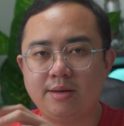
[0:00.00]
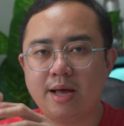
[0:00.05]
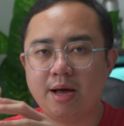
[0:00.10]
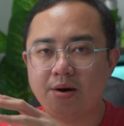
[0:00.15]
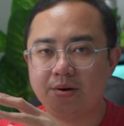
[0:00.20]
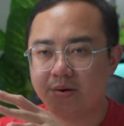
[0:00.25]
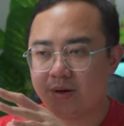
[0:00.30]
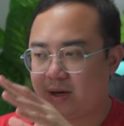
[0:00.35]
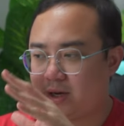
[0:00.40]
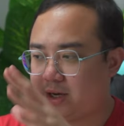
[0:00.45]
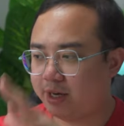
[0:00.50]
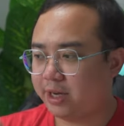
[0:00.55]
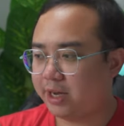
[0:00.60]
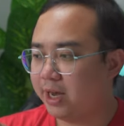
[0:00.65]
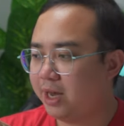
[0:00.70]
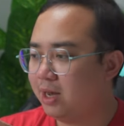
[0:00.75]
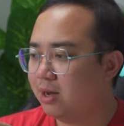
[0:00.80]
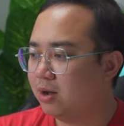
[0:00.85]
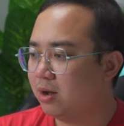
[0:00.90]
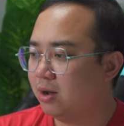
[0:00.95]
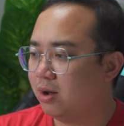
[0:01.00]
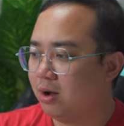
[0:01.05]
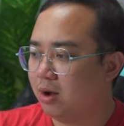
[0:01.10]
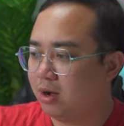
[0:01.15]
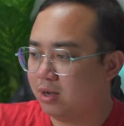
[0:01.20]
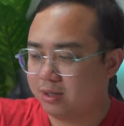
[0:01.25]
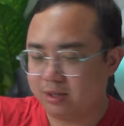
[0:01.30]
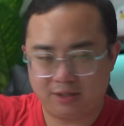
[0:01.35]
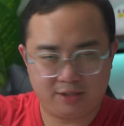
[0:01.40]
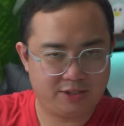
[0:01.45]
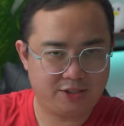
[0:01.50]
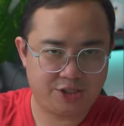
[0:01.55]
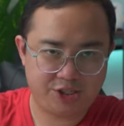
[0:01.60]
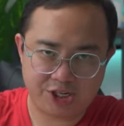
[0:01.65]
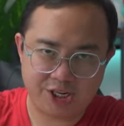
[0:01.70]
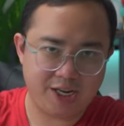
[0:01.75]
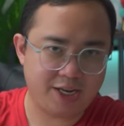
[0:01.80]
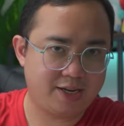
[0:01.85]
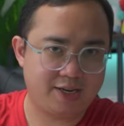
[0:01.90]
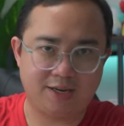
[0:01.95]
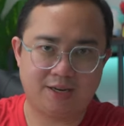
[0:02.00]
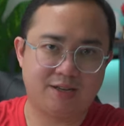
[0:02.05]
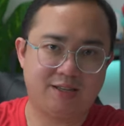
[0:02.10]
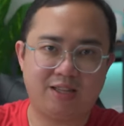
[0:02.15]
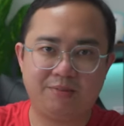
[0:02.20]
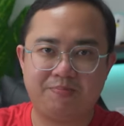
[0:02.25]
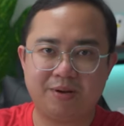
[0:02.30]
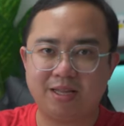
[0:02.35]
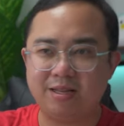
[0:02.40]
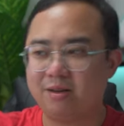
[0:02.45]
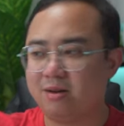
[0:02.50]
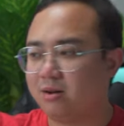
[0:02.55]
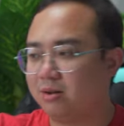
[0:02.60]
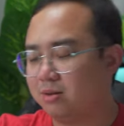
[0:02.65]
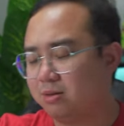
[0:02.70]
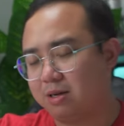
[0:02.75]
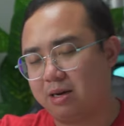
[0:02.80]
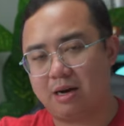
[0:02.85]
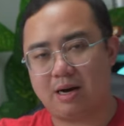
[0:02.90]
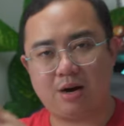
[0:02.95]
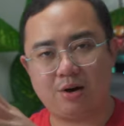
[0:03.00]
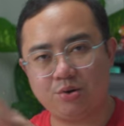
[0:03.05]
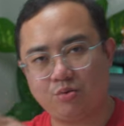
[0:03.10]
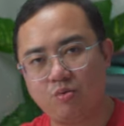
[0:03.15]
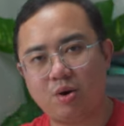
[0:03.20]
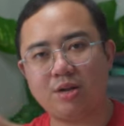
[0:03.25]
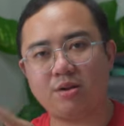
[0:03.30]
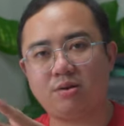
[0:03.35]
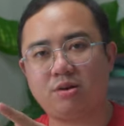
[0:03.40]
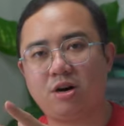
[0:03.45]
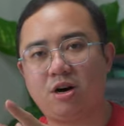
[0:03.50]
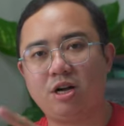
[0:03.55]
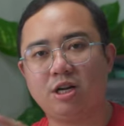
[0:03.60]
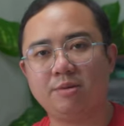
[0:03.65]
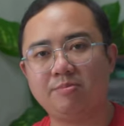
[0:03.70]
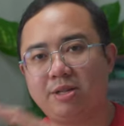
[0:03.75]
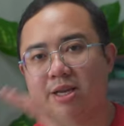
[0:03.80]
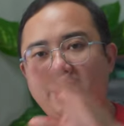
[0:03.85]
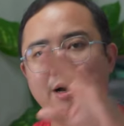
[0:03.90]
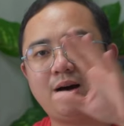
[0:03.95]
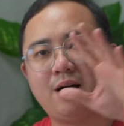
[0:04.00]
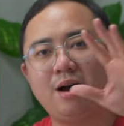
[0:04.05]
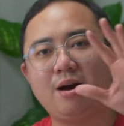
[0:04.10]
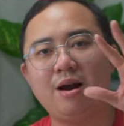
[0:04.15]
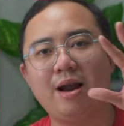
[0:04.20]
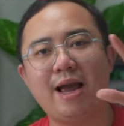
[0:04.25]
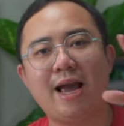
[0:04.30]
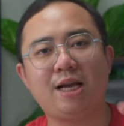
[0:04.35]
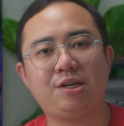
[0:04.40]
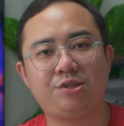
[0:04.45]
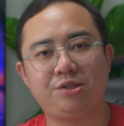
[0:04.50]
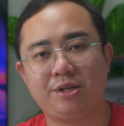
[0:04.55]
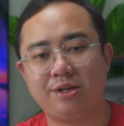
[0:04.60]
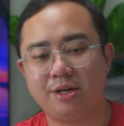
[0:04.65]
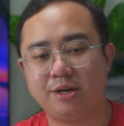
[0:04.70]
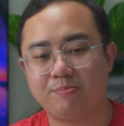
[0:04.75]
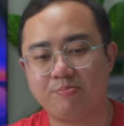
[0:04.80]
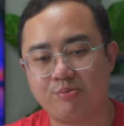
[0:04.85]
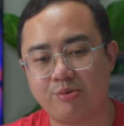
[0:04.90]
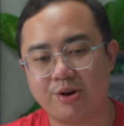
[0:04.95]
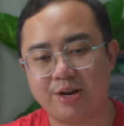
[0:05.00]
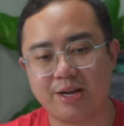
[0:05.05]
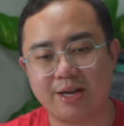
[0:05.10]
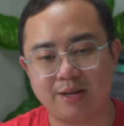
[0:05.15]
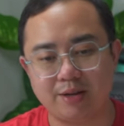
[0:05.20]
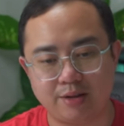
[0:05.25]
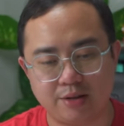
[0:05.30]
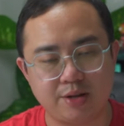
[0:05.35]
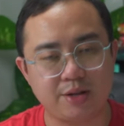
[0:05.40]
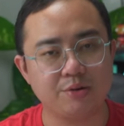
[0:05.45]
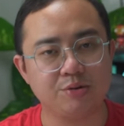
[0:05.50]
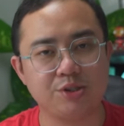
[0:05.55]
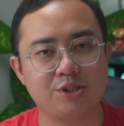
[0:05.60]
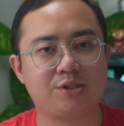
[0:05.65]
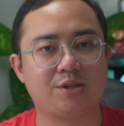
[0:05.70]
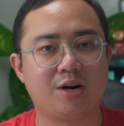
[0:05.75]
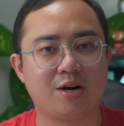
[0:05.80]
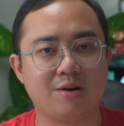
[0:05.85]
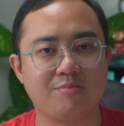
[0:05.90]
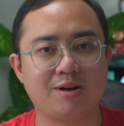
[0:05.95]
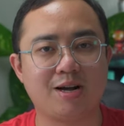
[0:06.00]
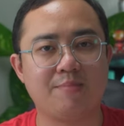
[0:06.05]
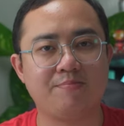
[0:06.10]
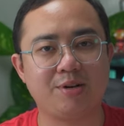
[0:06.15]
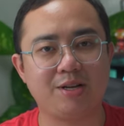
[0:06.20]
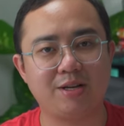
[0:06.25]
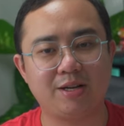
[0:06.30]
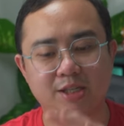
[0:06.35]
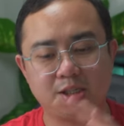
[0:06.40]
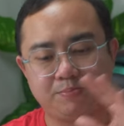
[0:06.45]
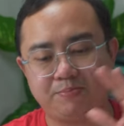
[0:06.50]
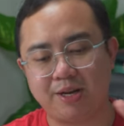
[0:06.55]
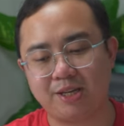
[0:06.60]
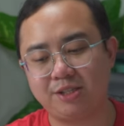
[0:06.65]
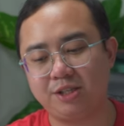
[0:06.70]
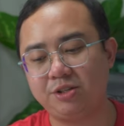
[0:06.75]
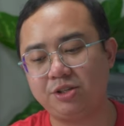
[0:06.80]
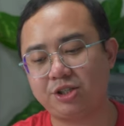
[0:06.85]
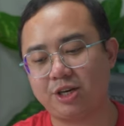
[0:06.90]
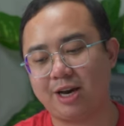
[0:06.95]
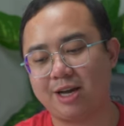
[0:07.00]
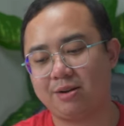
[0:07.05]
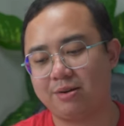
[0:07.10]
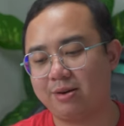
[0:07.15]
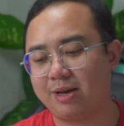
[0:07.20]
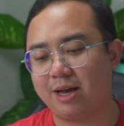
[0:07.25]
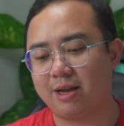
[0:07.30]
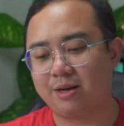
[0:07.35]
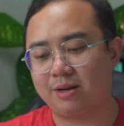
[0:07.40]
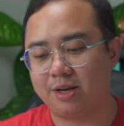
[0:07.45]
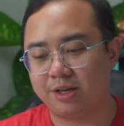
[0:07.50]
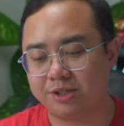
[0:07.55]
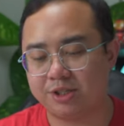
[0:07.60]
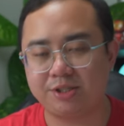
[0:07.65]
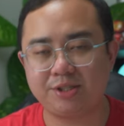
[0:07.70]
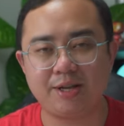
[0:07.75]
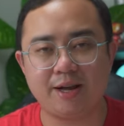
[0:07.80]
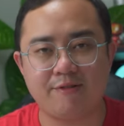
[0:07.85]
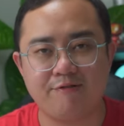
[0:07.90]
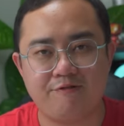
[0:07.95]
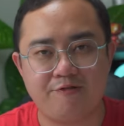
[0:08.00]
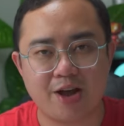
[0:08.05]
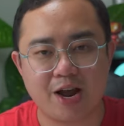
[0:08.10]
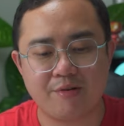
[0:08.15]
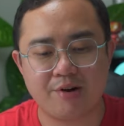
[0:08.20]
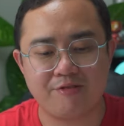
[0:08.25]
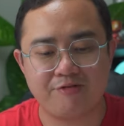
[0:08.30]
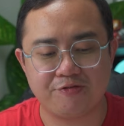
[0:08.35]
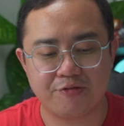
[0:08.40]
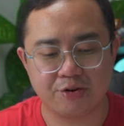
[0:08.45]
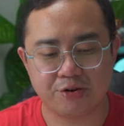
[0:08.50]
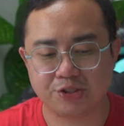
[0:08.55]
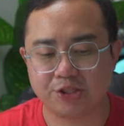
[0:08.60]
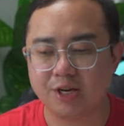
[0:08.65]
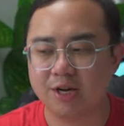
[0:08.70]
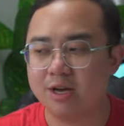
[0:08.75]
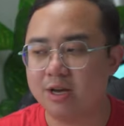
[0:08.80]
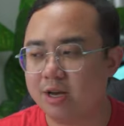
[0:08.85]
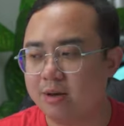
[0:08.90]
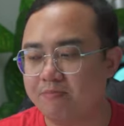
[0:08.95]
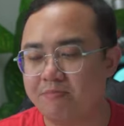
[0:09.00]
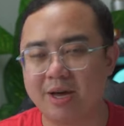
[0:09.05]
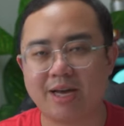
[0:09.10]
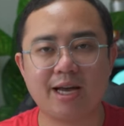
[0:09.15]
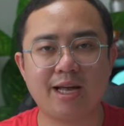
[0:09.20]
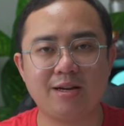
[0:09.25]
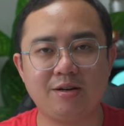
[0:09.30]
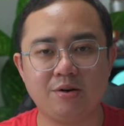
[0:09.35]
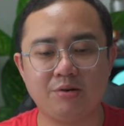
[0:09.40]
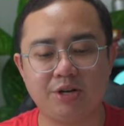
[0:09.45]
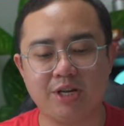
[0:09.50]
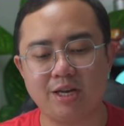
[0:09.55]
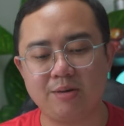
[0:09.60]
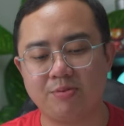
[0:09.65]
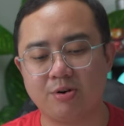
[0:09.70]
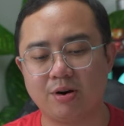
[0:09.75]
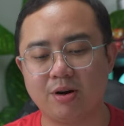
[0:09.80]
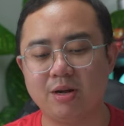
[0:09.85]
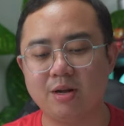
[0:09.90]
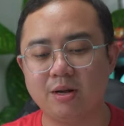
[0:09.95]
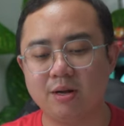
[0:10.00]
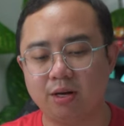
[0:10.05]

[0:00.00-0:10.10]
Now, QEEKE or Chica, depending on how you want to call them, they are actually a pretty new startup company that's based in China, and this is their very first mechanical keyboard.